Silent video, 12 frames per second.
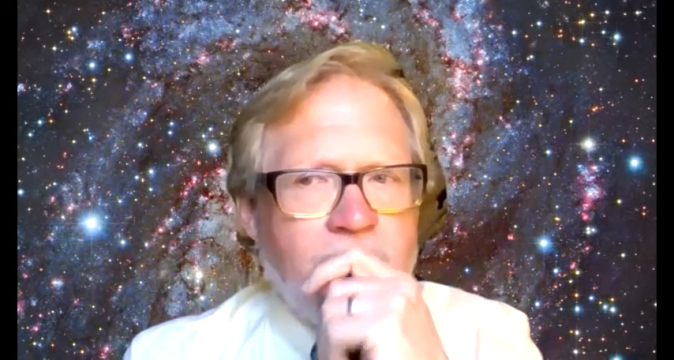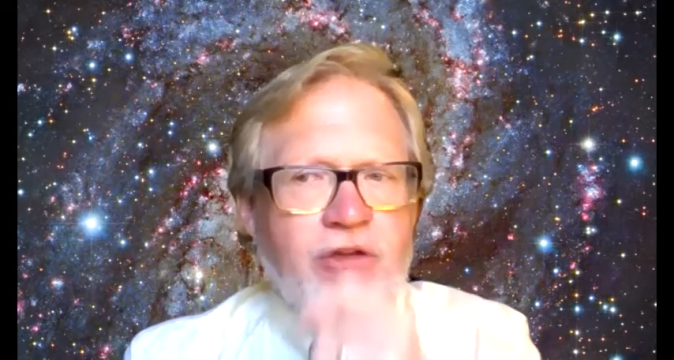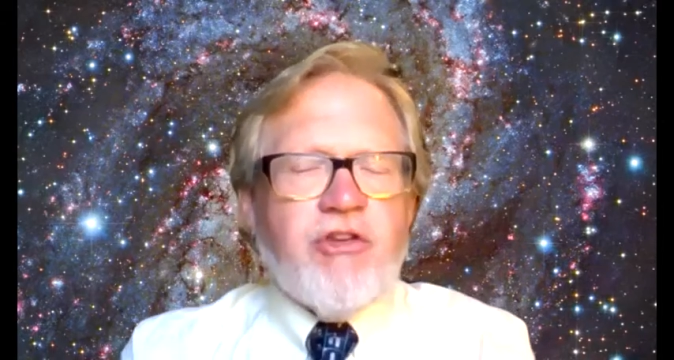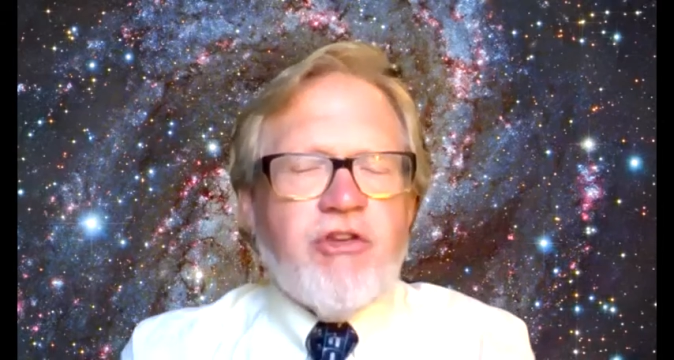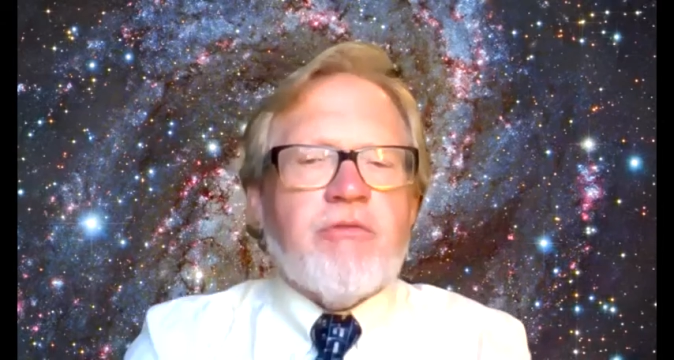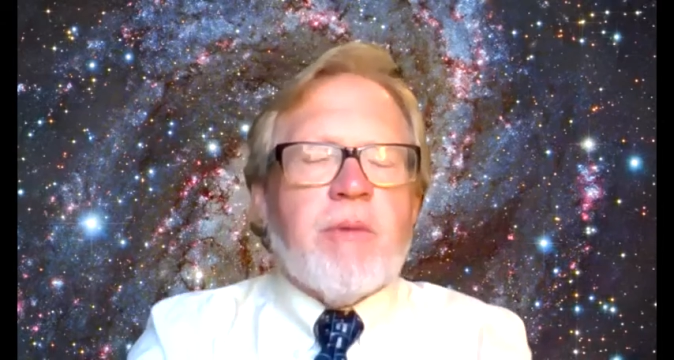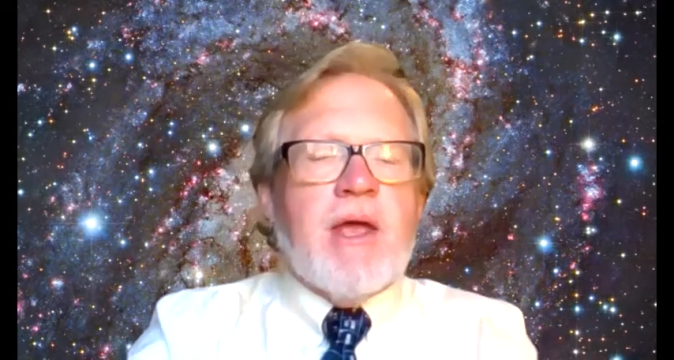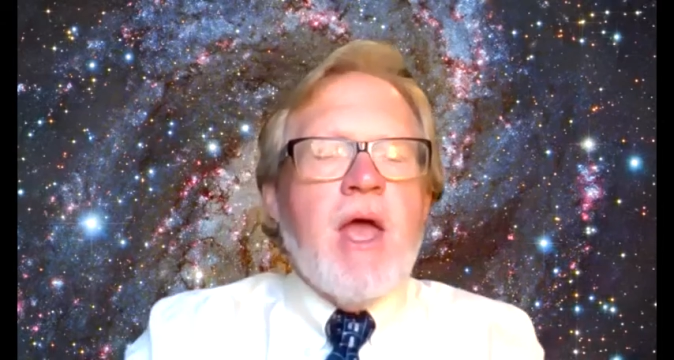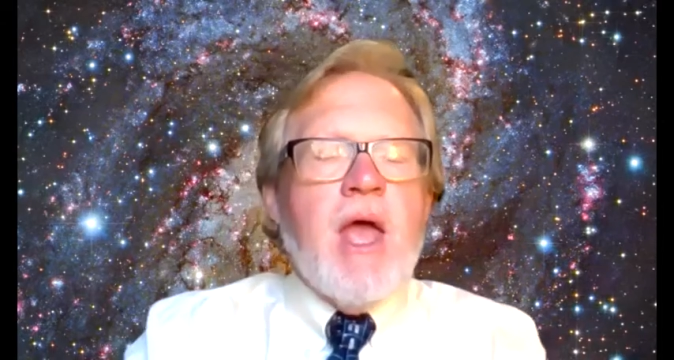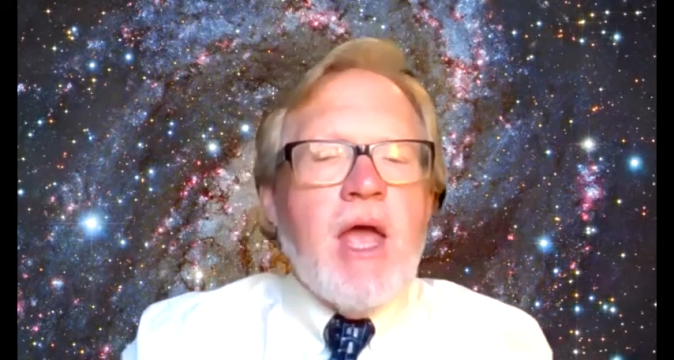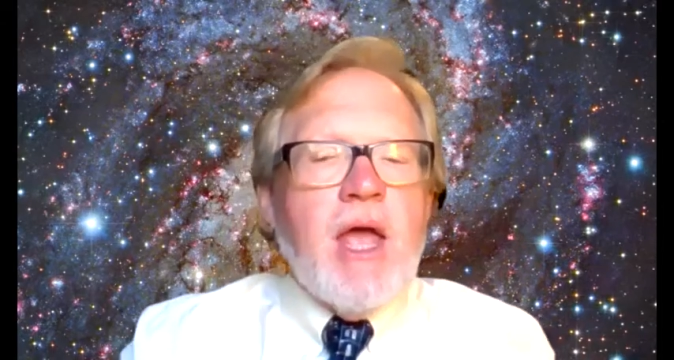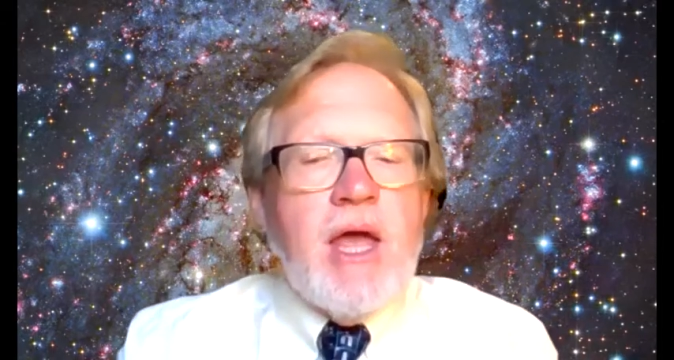excuse me,
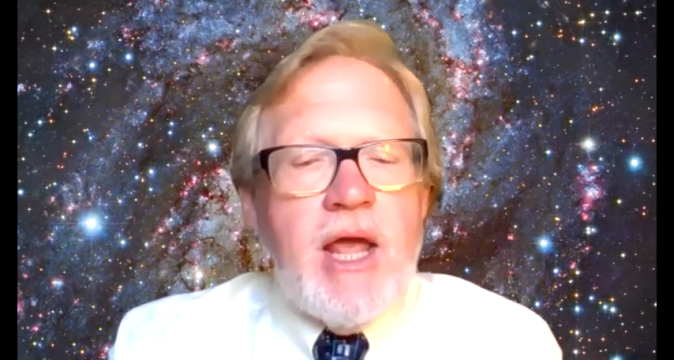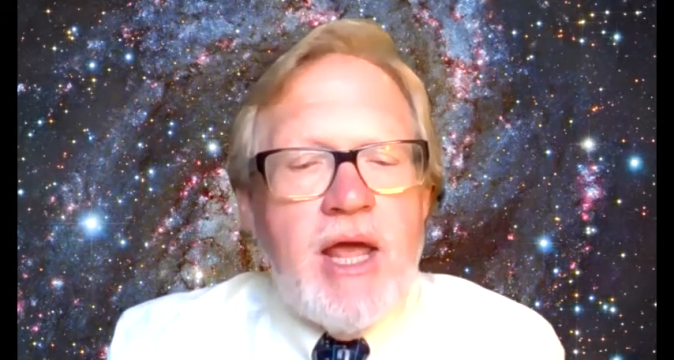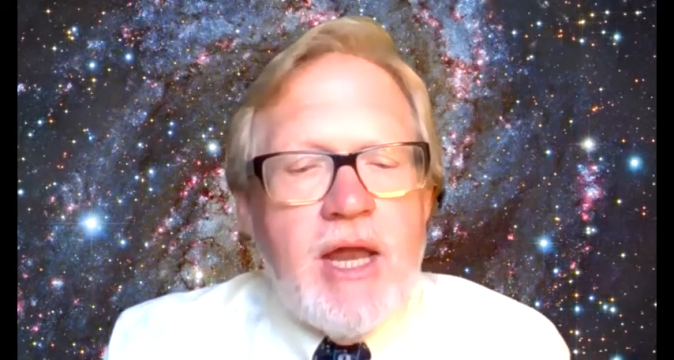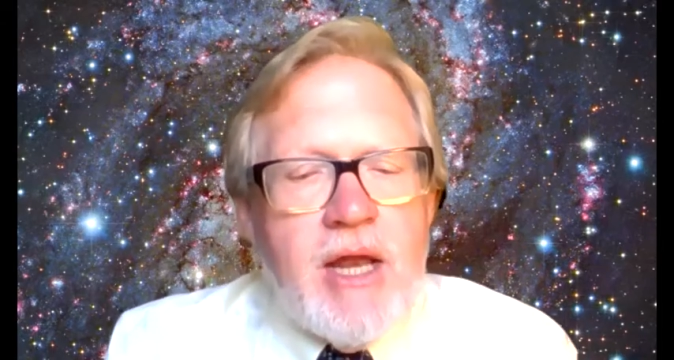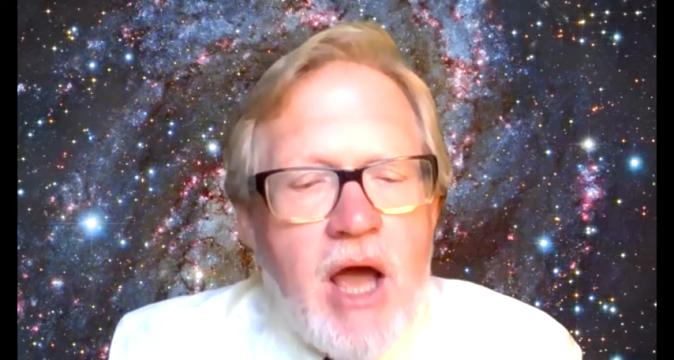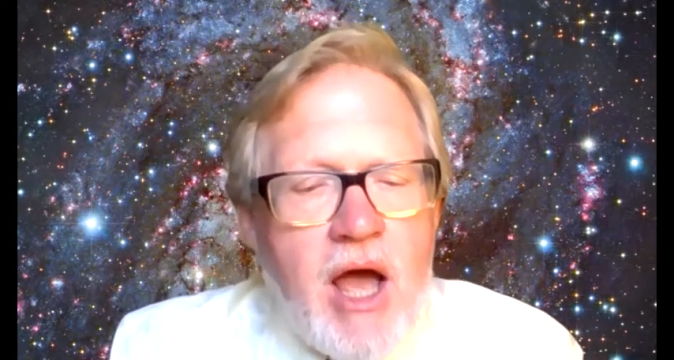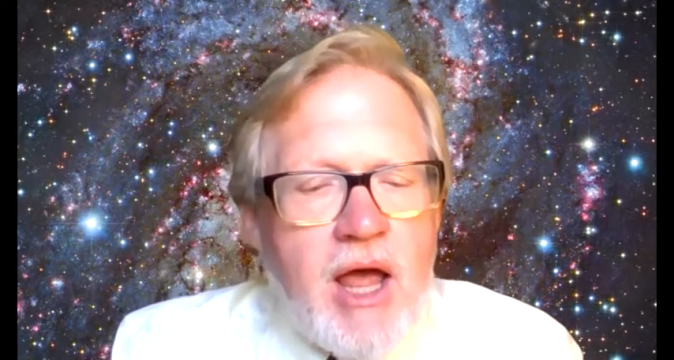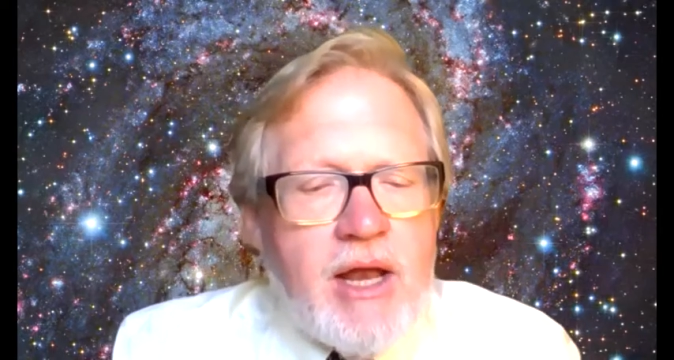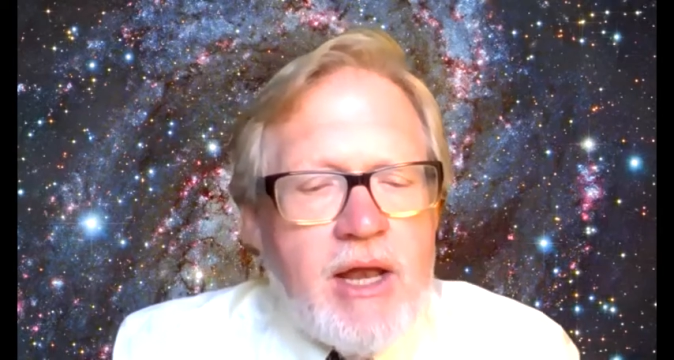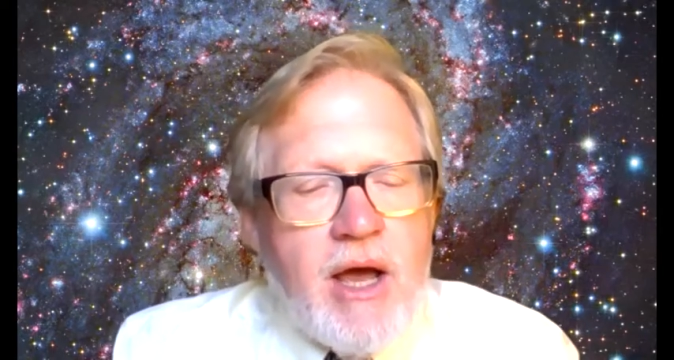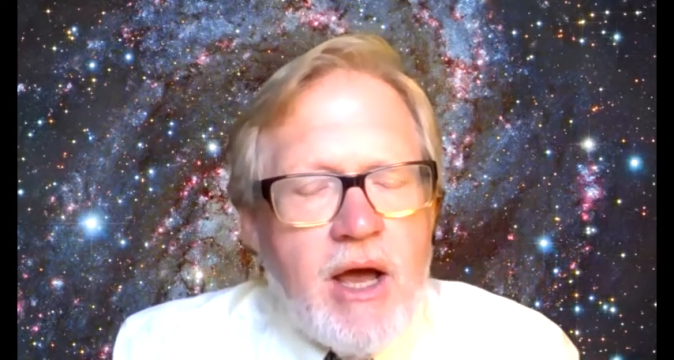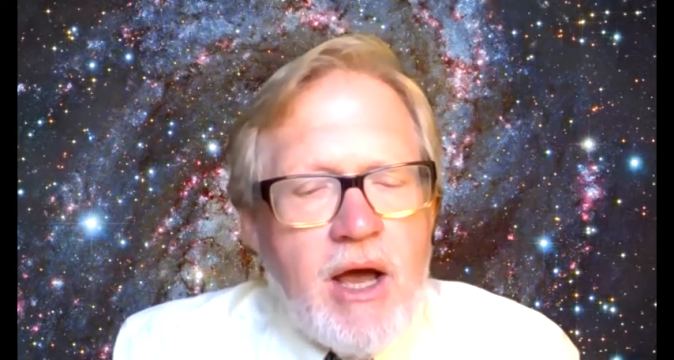in
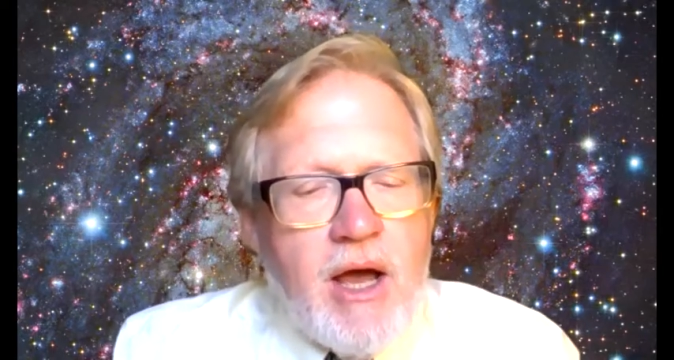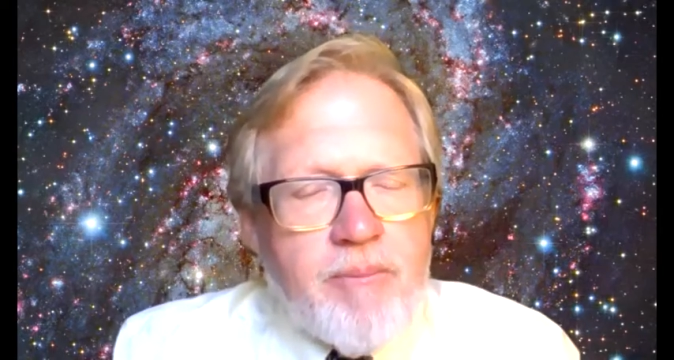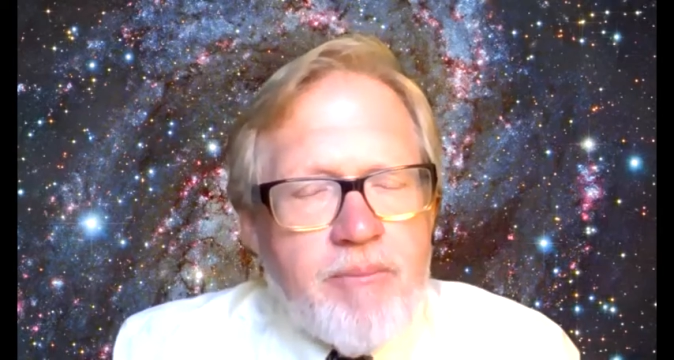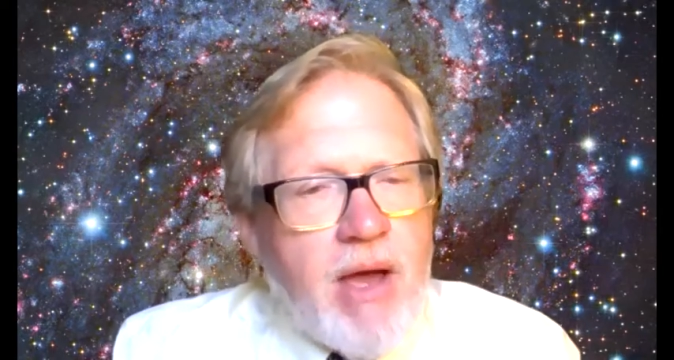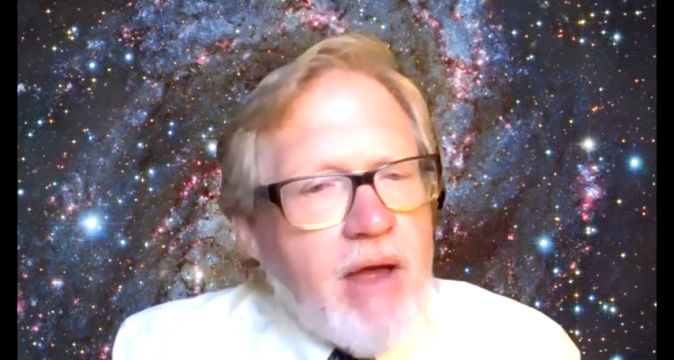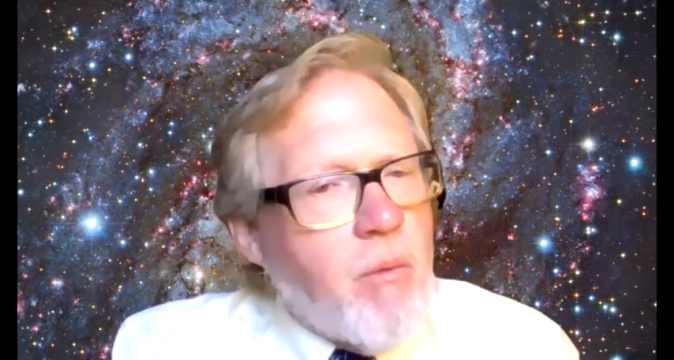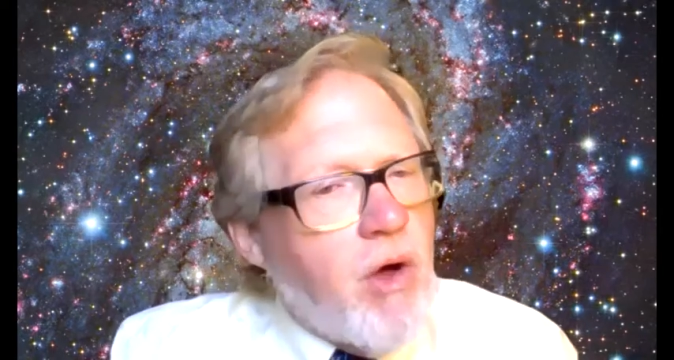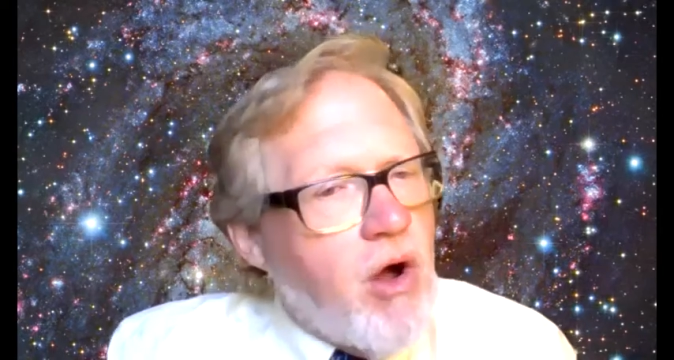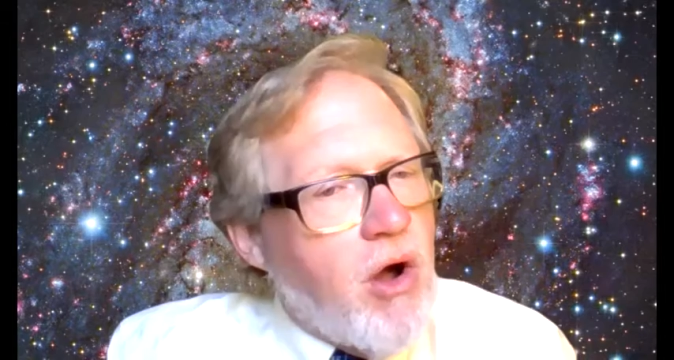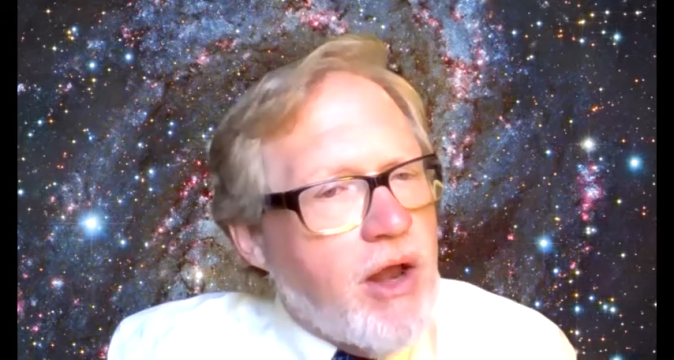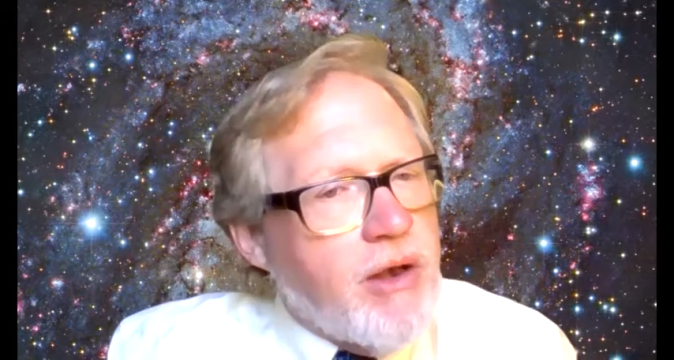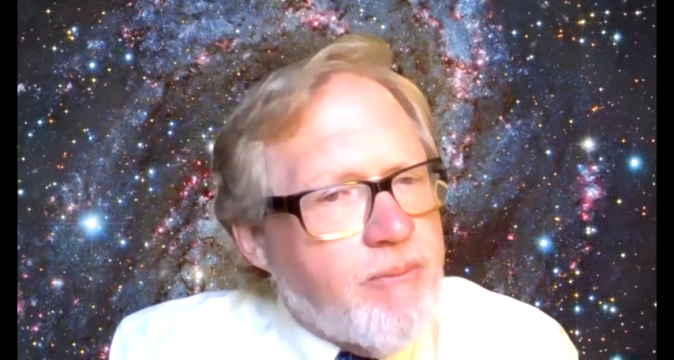'89, um, I went
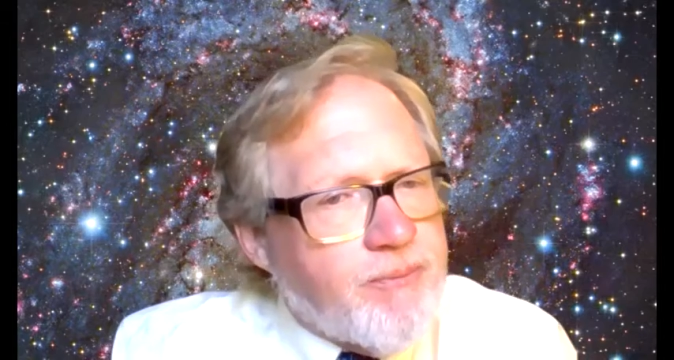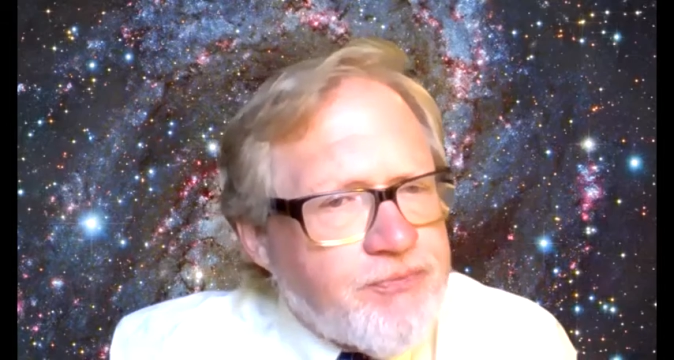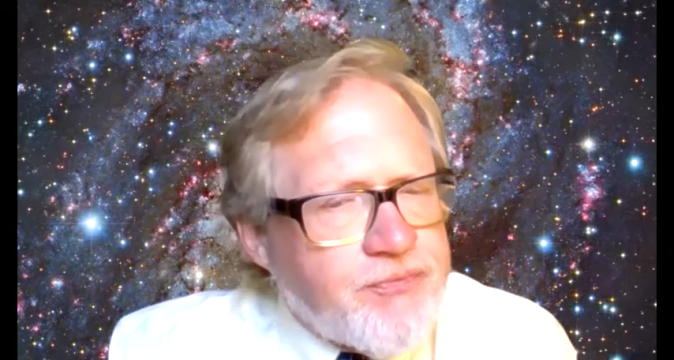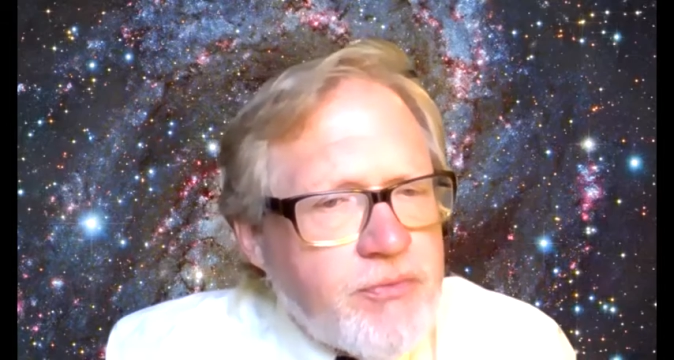on